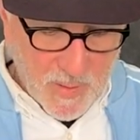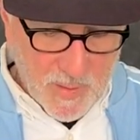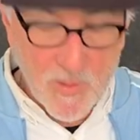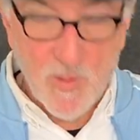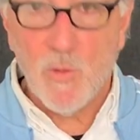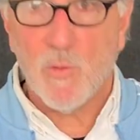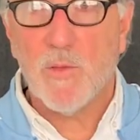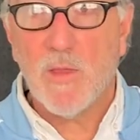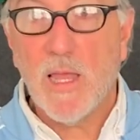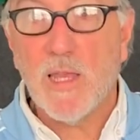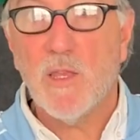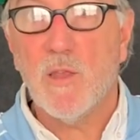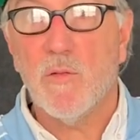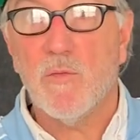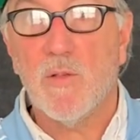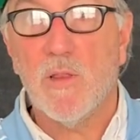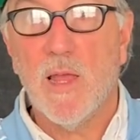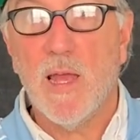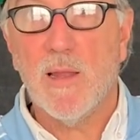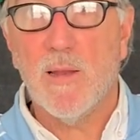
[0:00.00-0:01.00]
So thank you
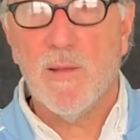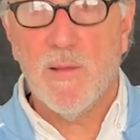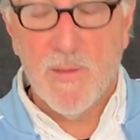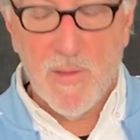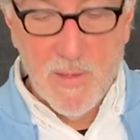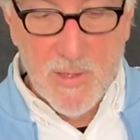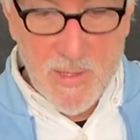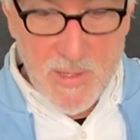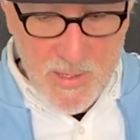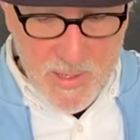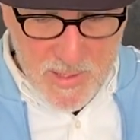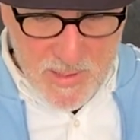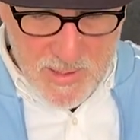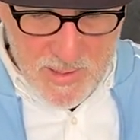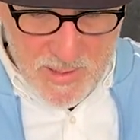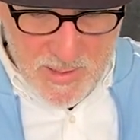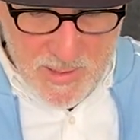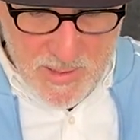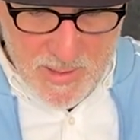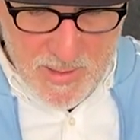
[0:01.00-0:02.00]
for that.
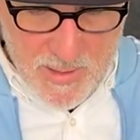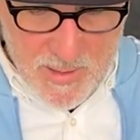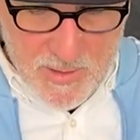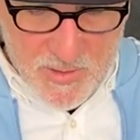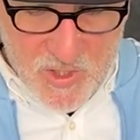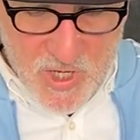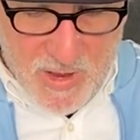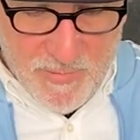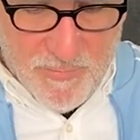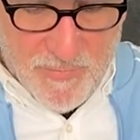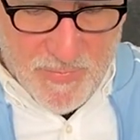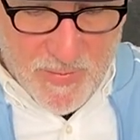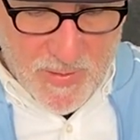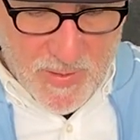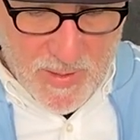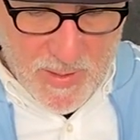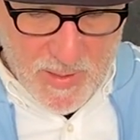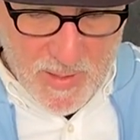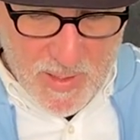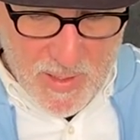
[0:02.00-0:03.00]
Jeff,
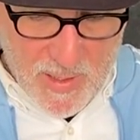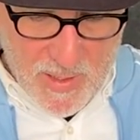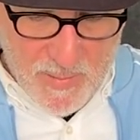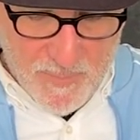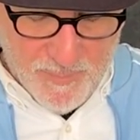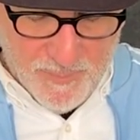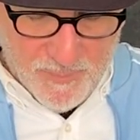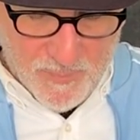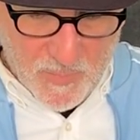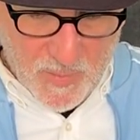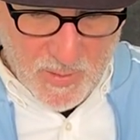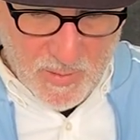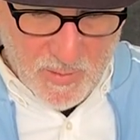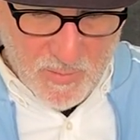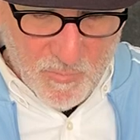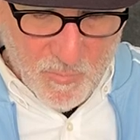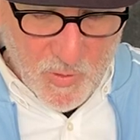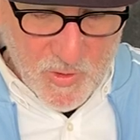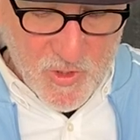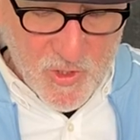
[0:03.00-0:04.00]

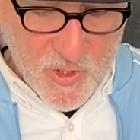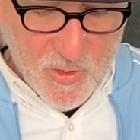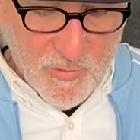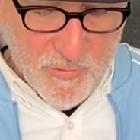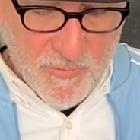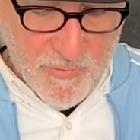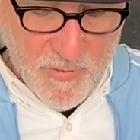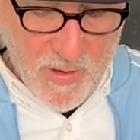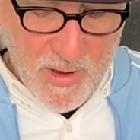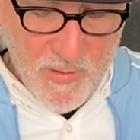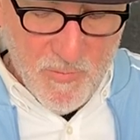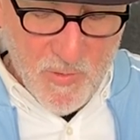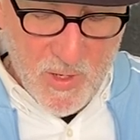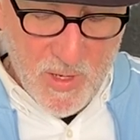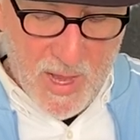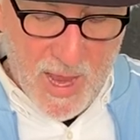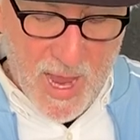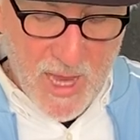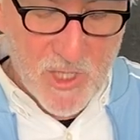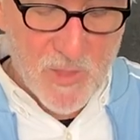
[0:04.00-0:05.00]
what's your
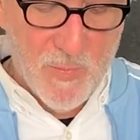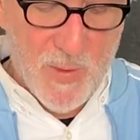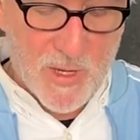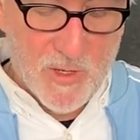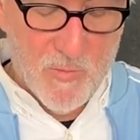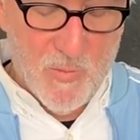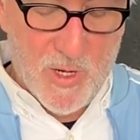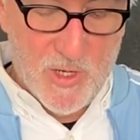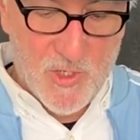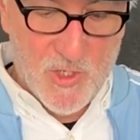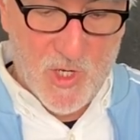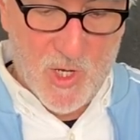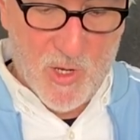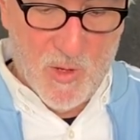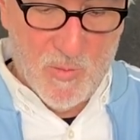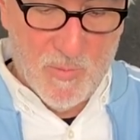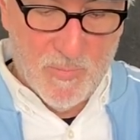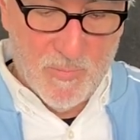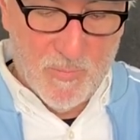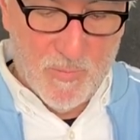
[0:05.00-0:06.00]
favorite aspect ratio?
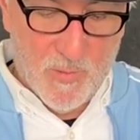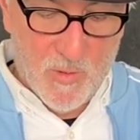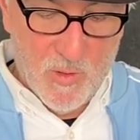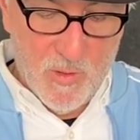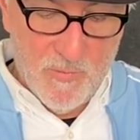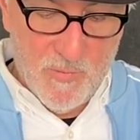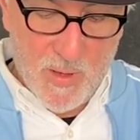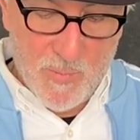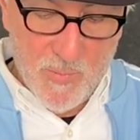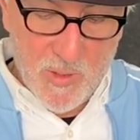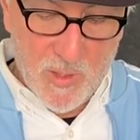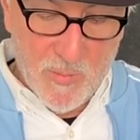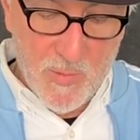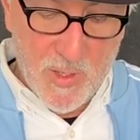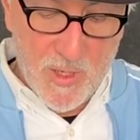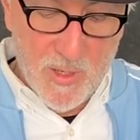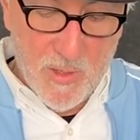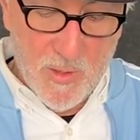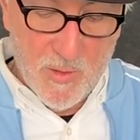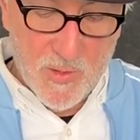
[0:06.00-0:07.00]
35
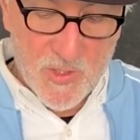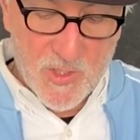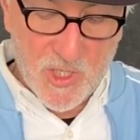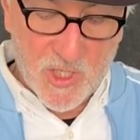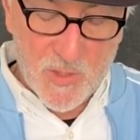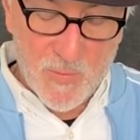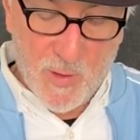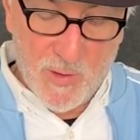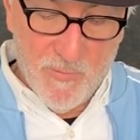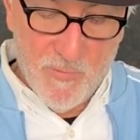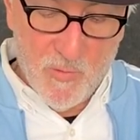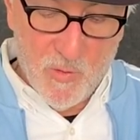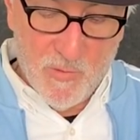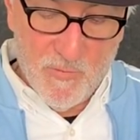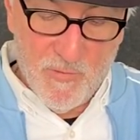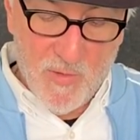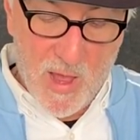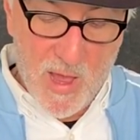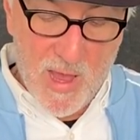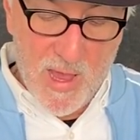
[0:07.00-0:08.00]
millimeter,
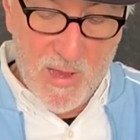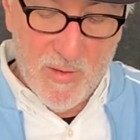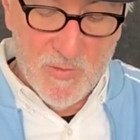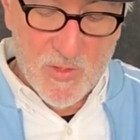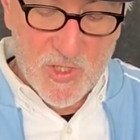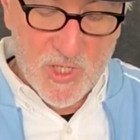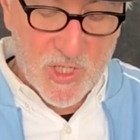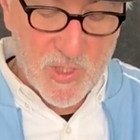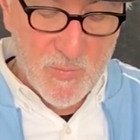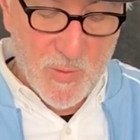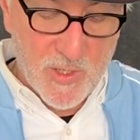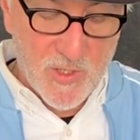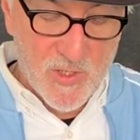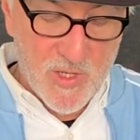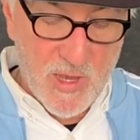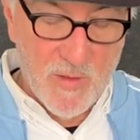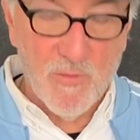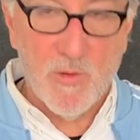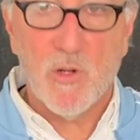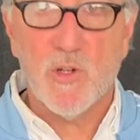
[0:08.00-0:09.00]
6x4.5,
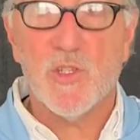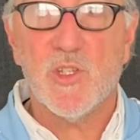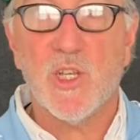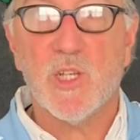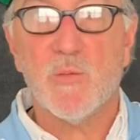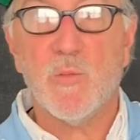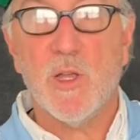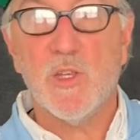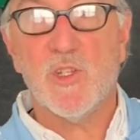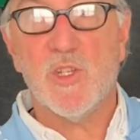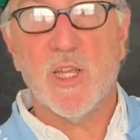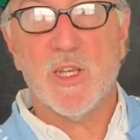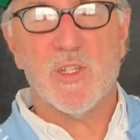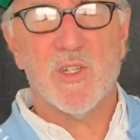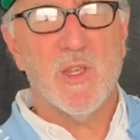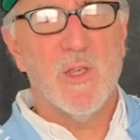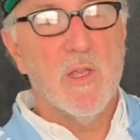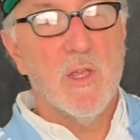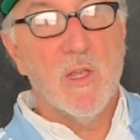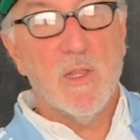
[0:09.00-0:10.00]
6x7, or
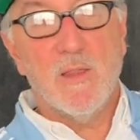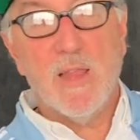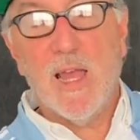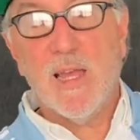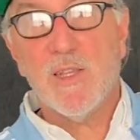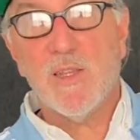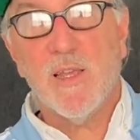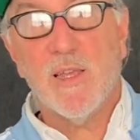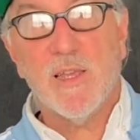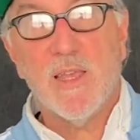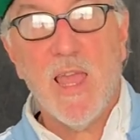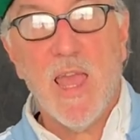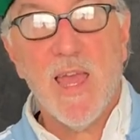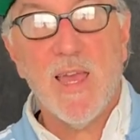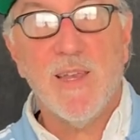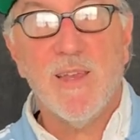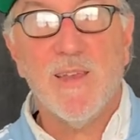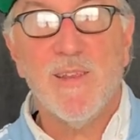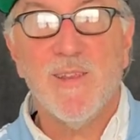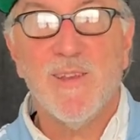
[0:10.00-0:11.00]
6x6? That,
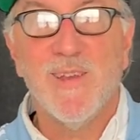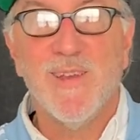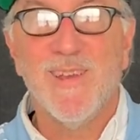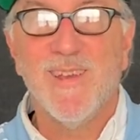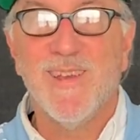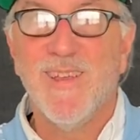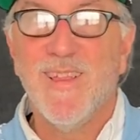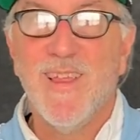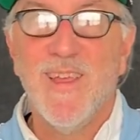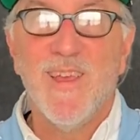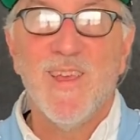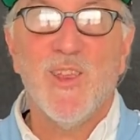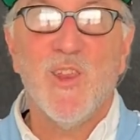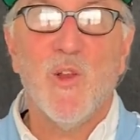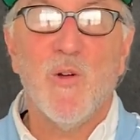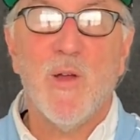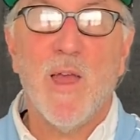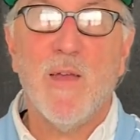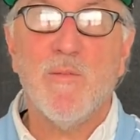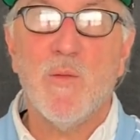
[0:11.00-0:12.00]
again,
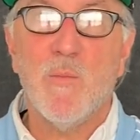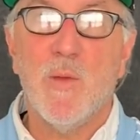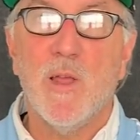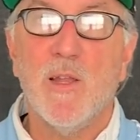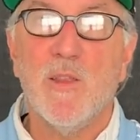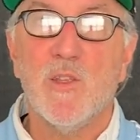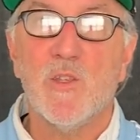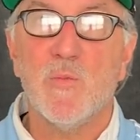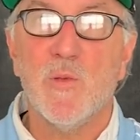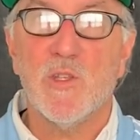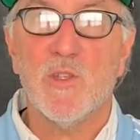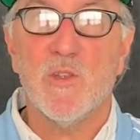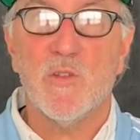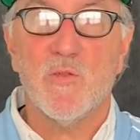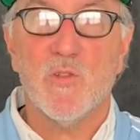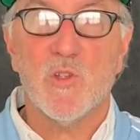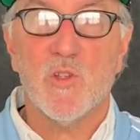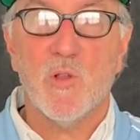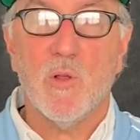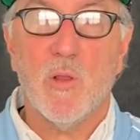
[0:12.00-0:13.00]
having been in this business
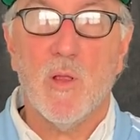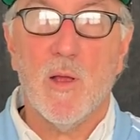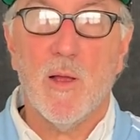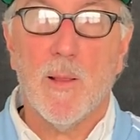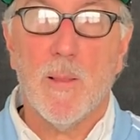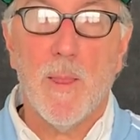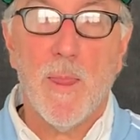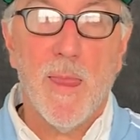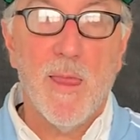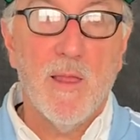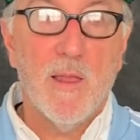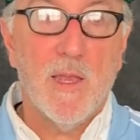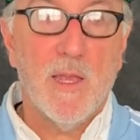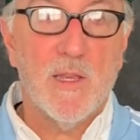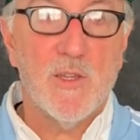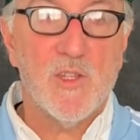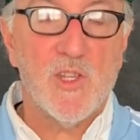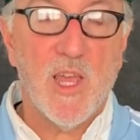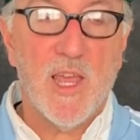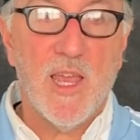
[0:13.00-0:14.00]
for so long,
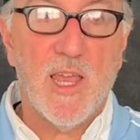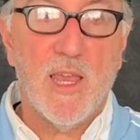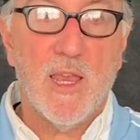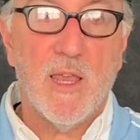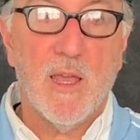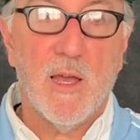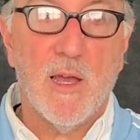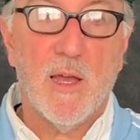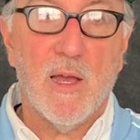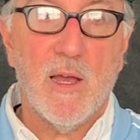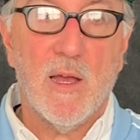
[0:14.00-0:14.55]
is a